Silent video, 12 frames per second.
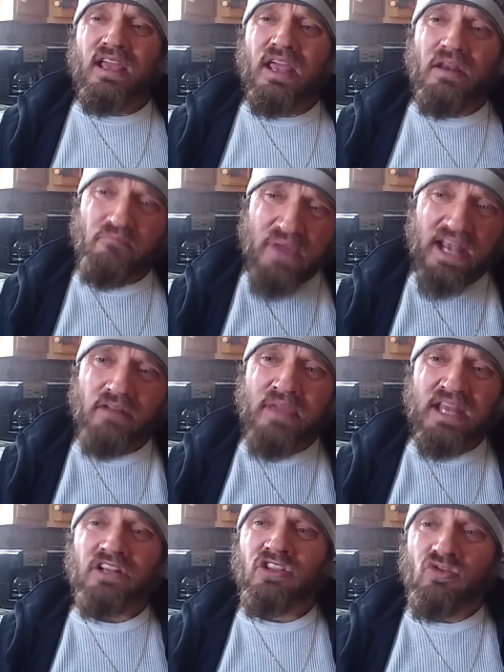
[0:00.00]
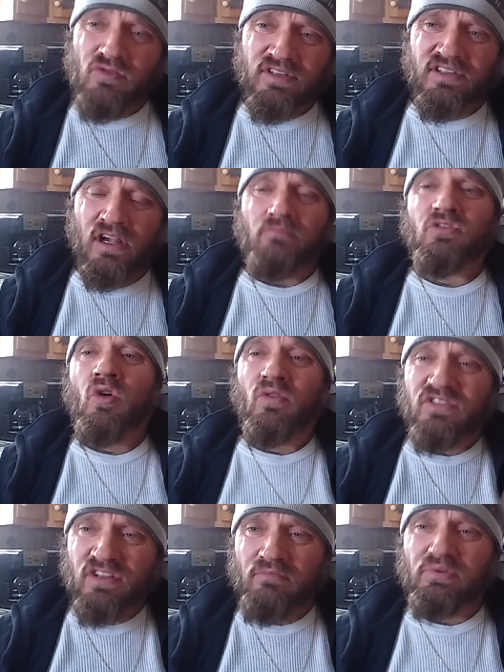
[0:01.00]
and to bait them into doing something, going
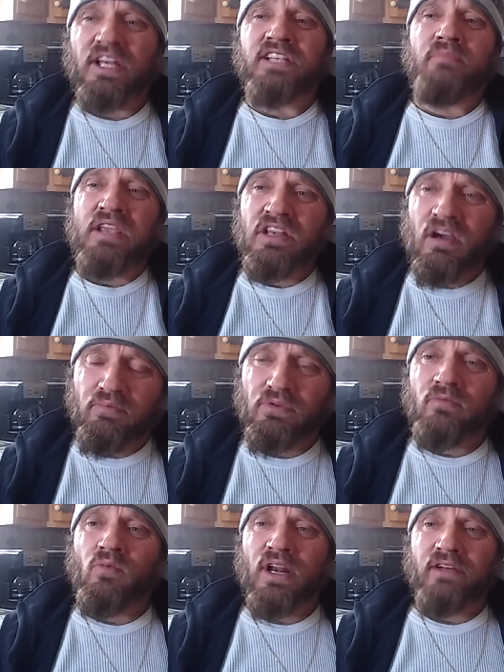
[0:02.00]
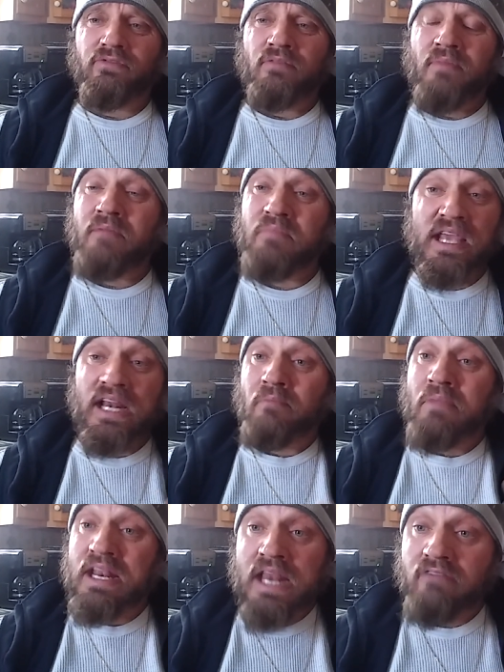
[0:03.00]
someplace, meeting up with them, whatever it may be. And I
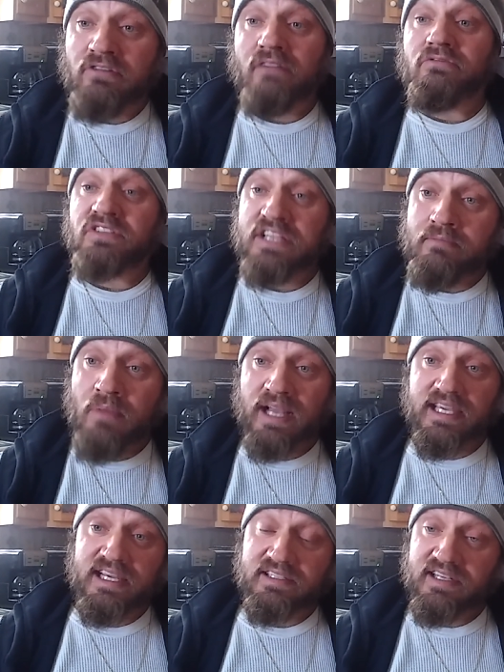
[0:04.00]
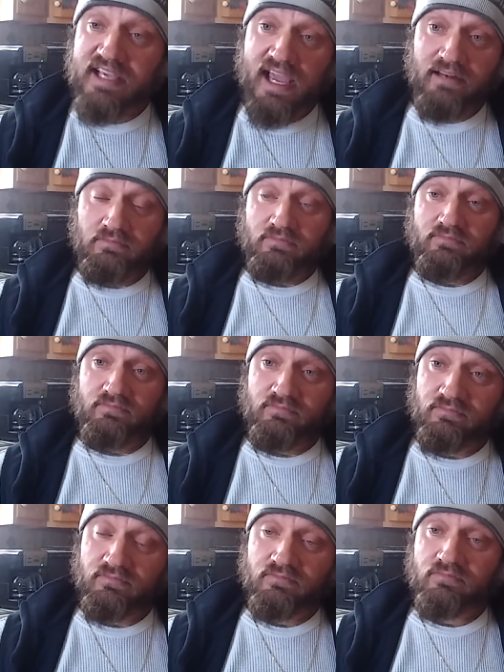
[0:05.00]
may never ever see my kids again.
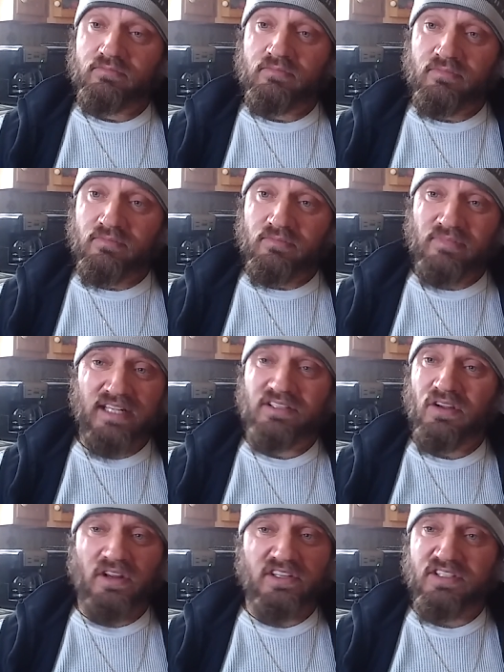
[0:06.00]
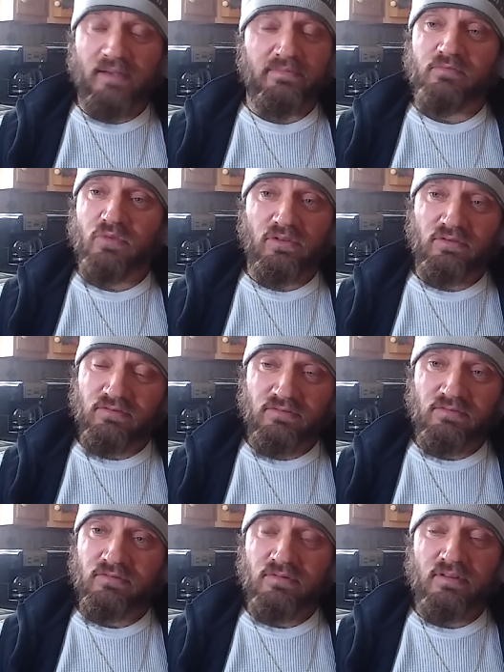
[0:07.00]
That's unacceptable.
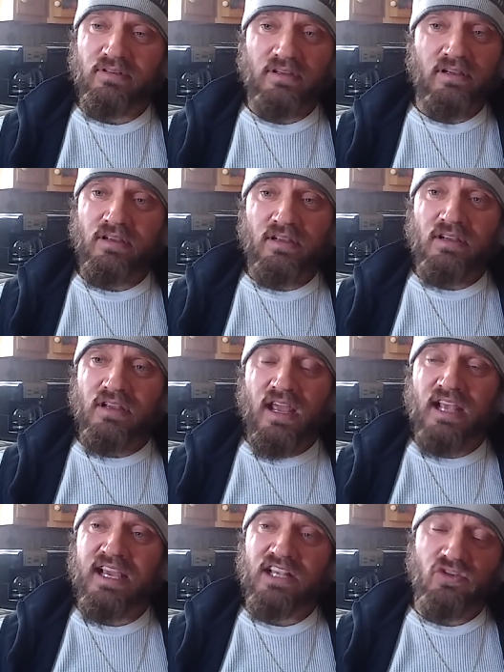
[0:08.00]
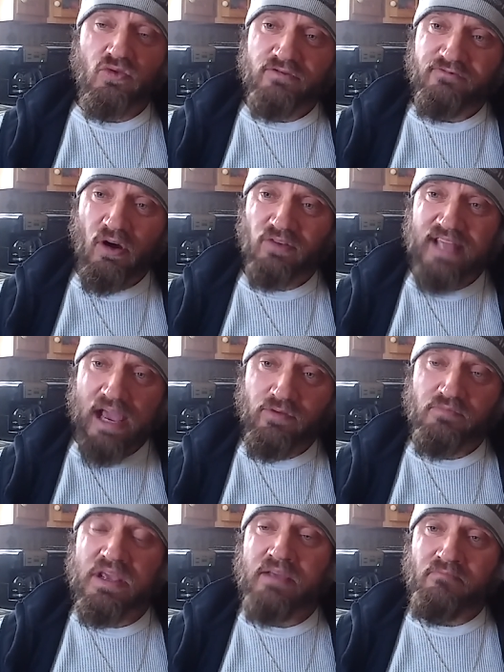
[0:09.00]
And guess whose fault that
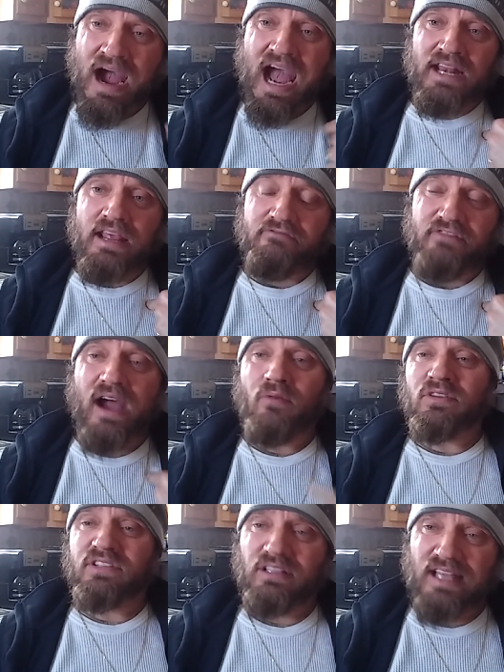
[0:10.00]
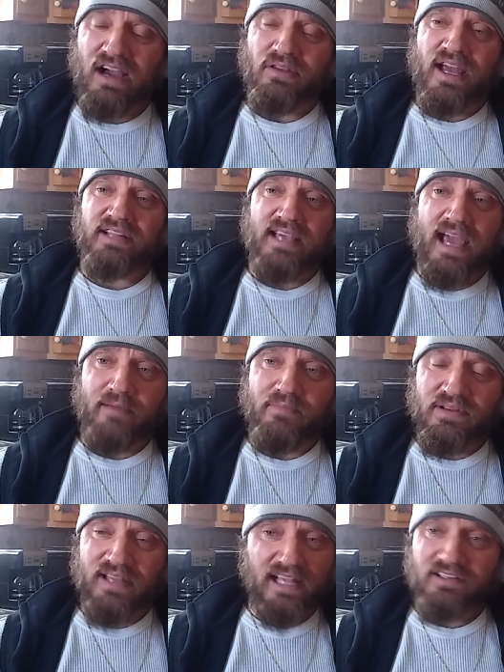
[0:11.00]
would be? Mine, if I was to allow that to
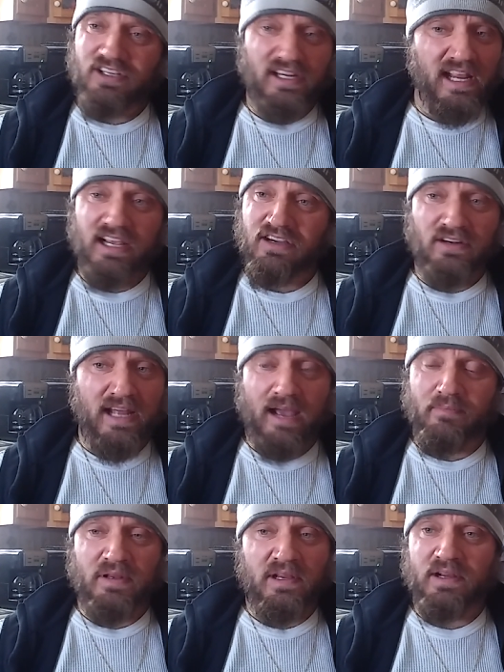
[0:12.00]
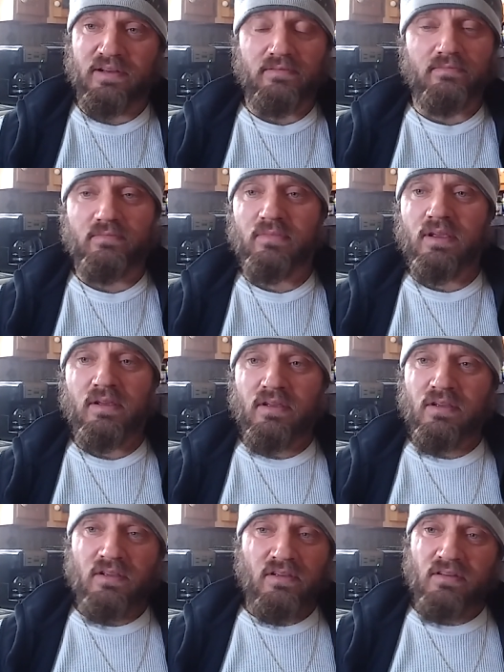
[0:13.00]
happen. That shit ain't gonna happen here.
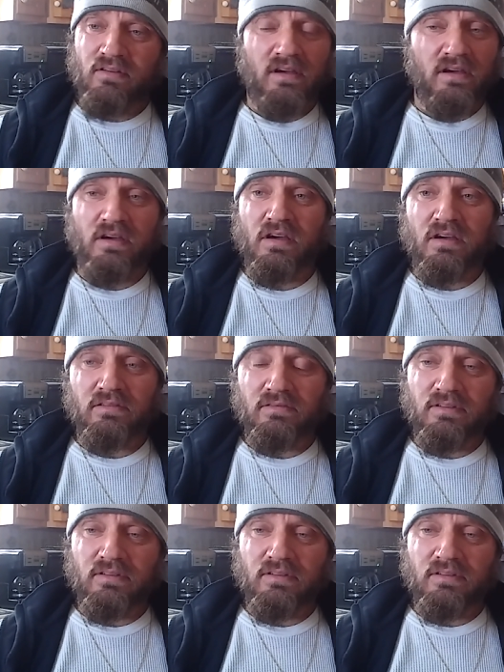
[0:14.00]
Uh-uh.